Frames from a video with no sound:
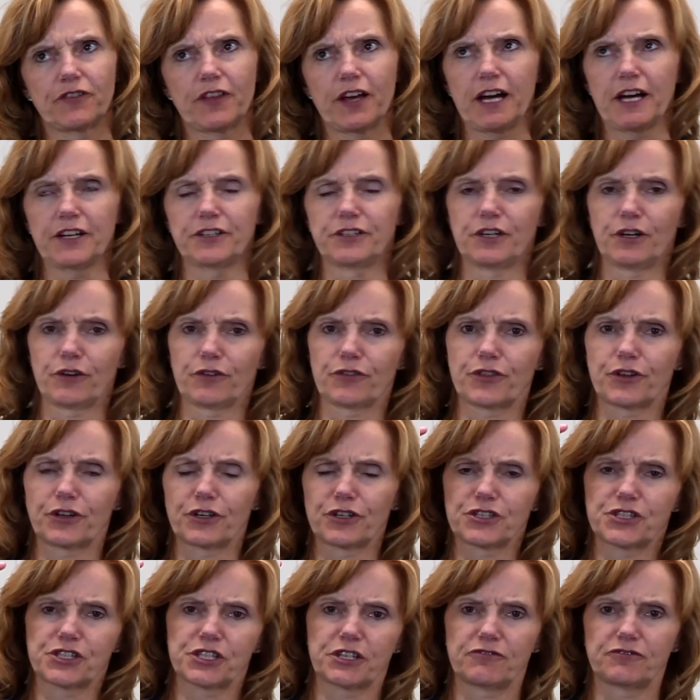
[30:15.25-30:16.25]
that. No,
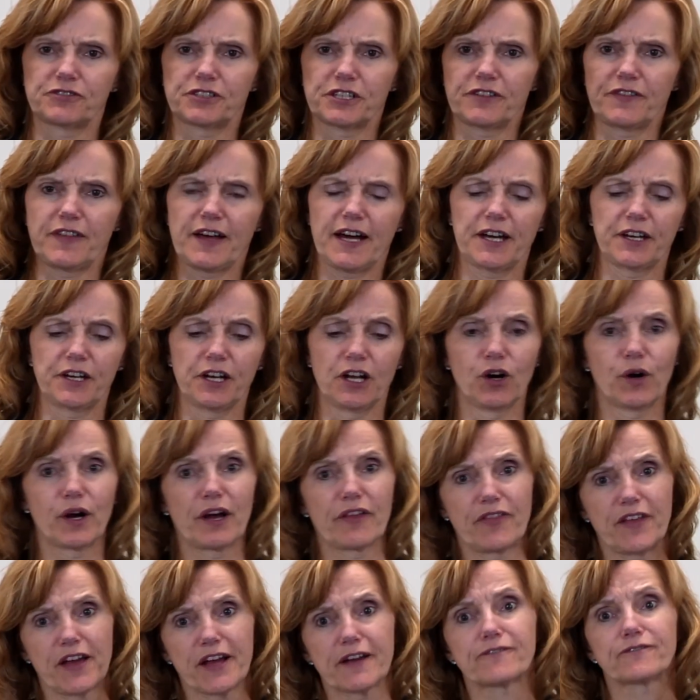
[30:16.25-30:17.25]
third shift did that. No, I
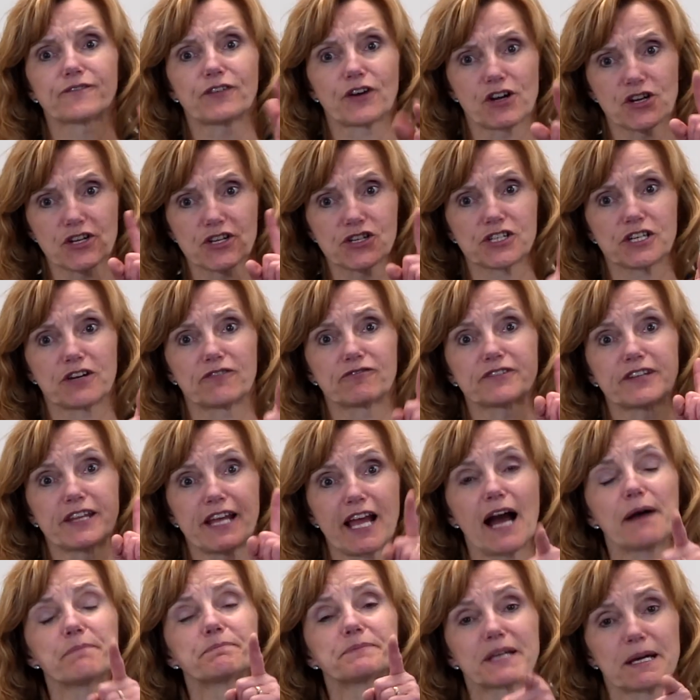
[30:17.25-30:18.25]
think first shift.
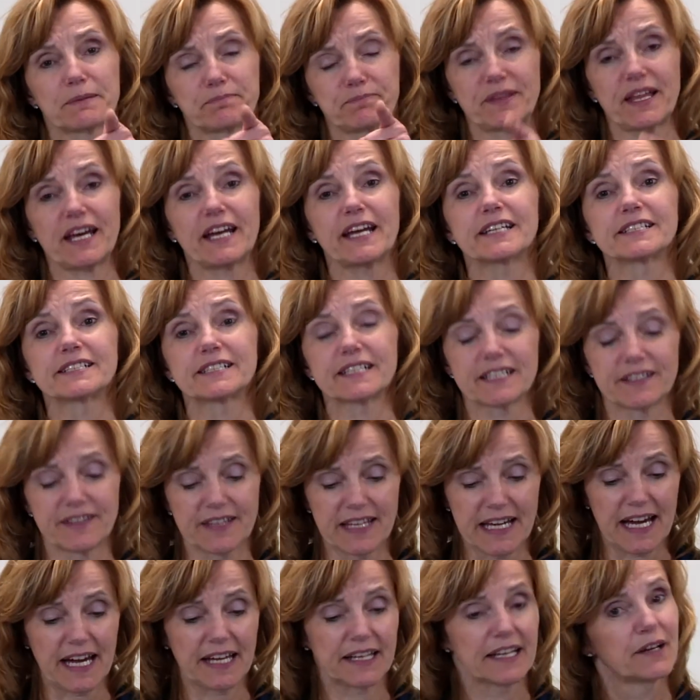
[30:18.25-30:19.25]
Yep, they did
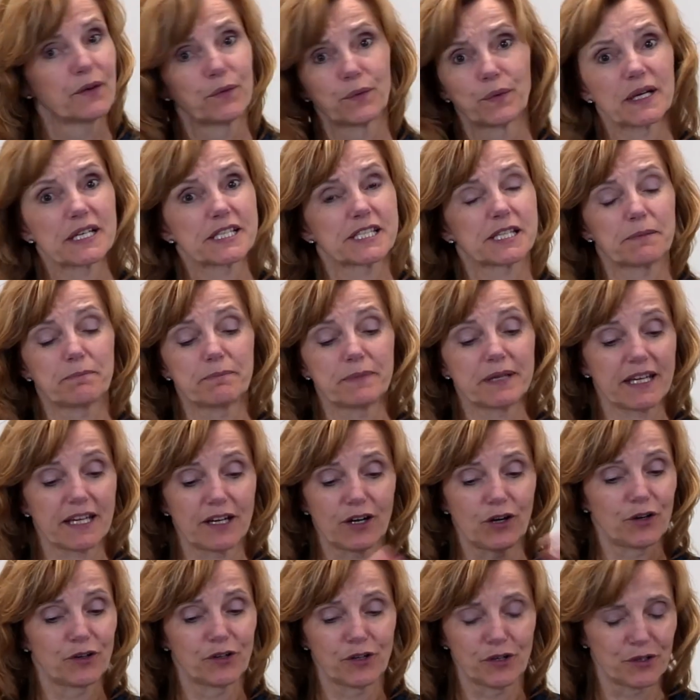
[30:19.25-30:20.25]
that. Wasn't me.
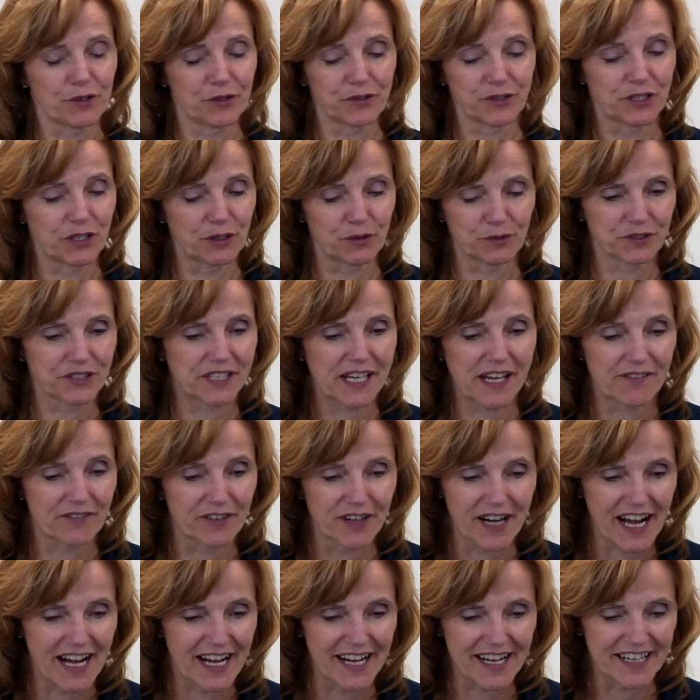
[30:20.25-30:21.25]
Oh, no,
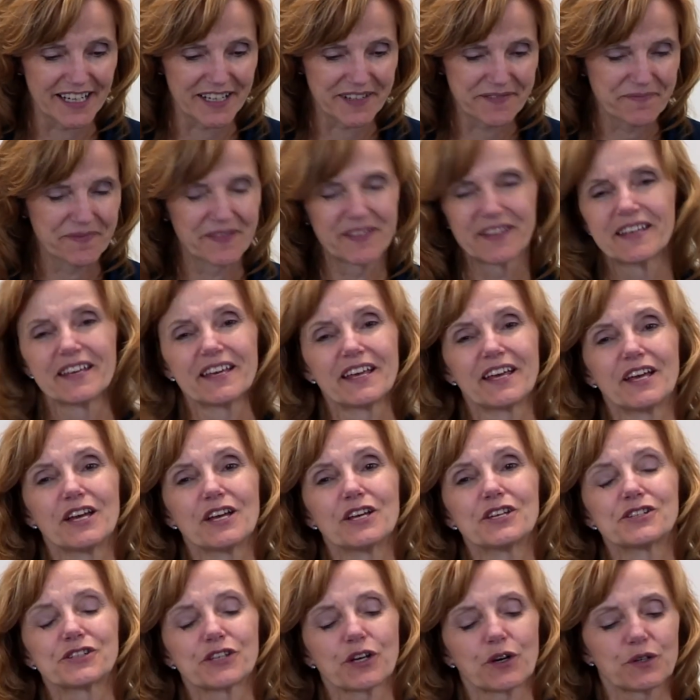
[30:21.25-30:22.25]
never.
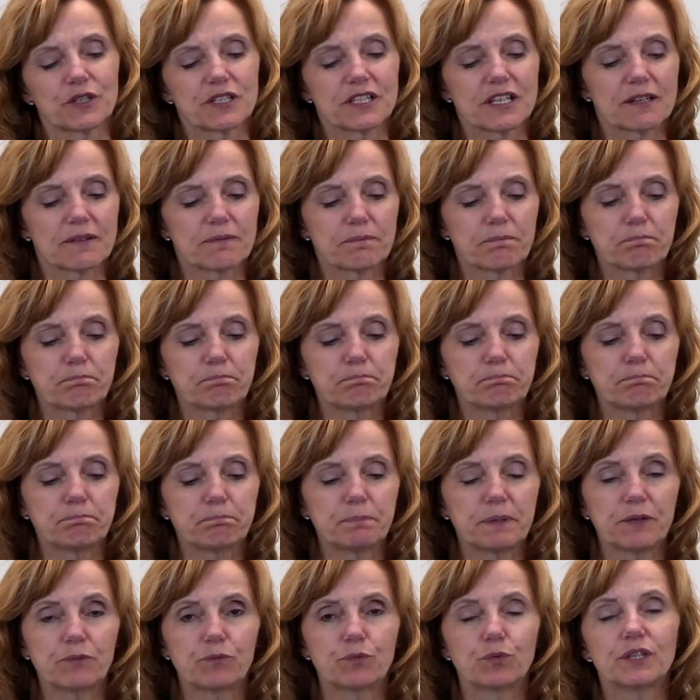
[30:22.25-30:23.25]
So
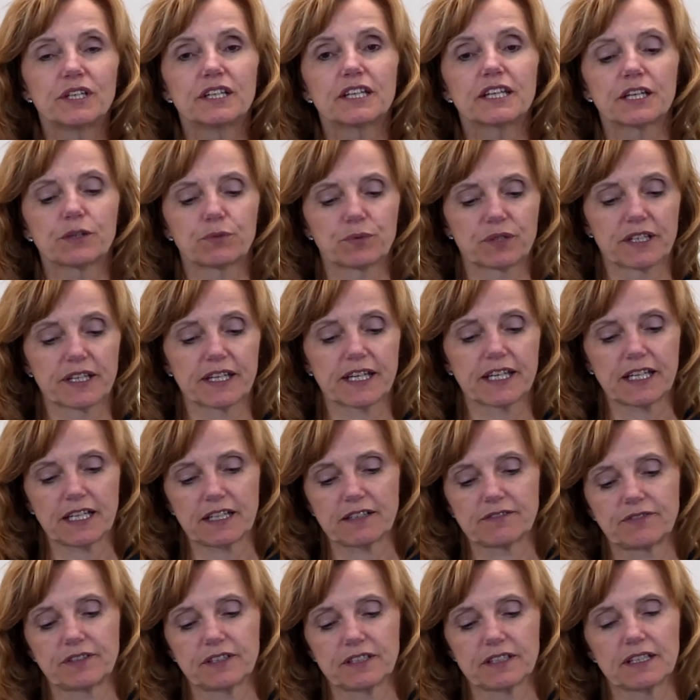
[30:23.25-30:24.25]
be really, really
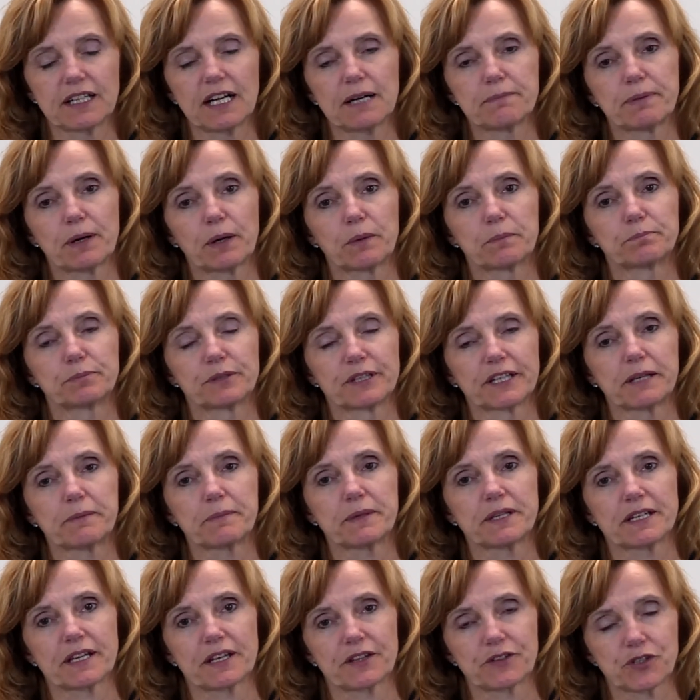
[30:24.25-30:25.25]
careful about
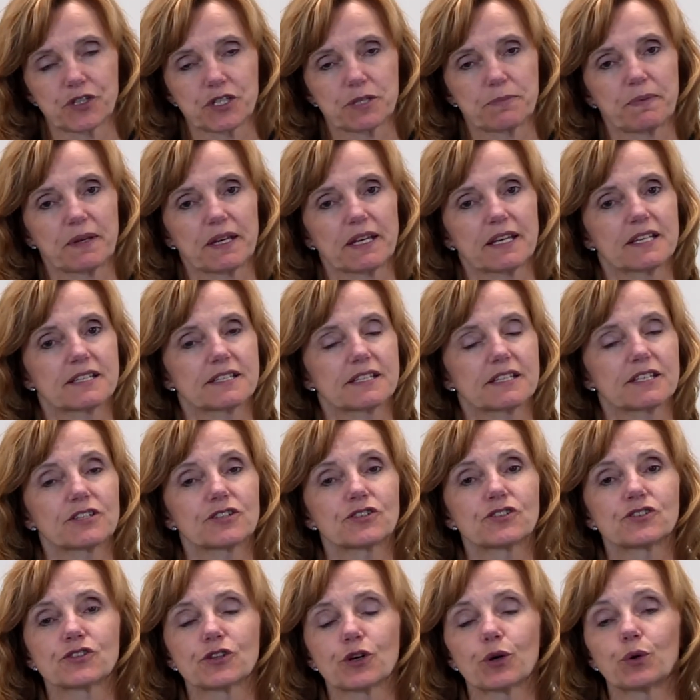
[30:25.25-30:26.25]
blaming others because it
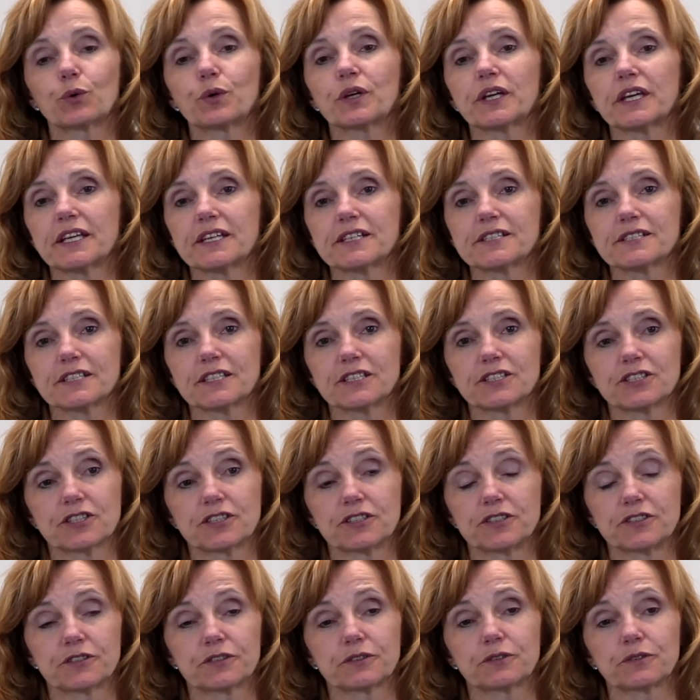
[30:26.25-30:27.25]
is so easy to
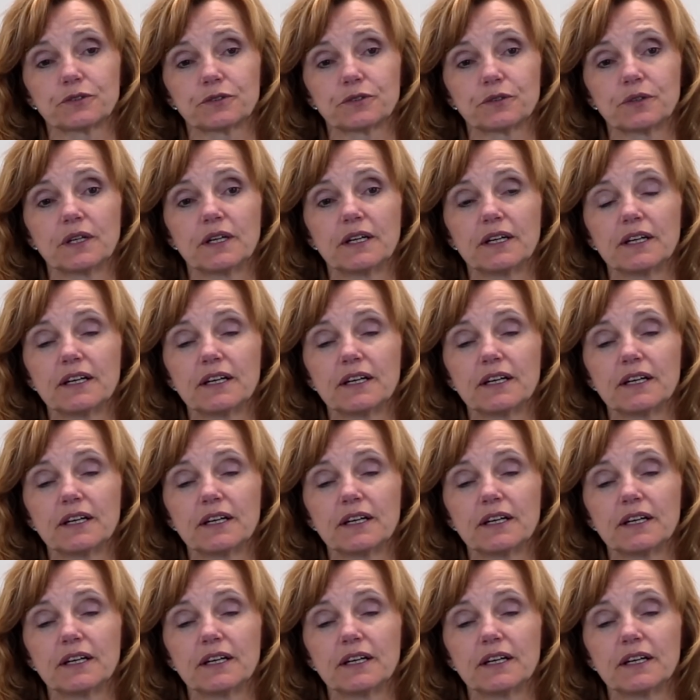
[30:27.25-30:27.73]
do,